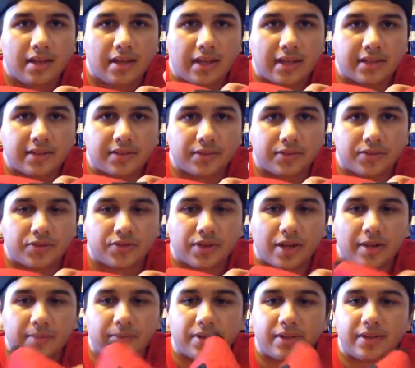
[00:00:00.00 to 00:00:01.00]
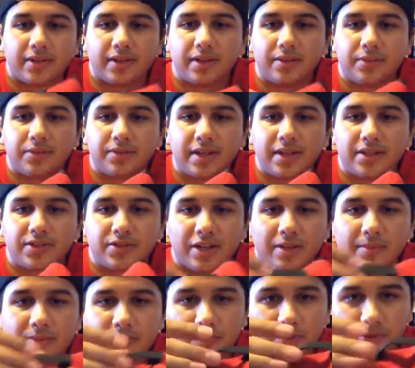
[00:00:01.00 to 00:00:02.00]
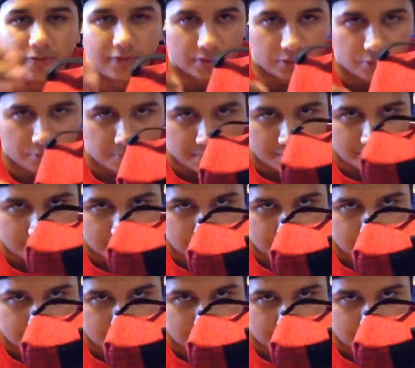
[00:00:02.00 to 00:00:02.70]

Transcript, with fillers: Has a little strap right there. Well, it's not a strap; it's more of a loop.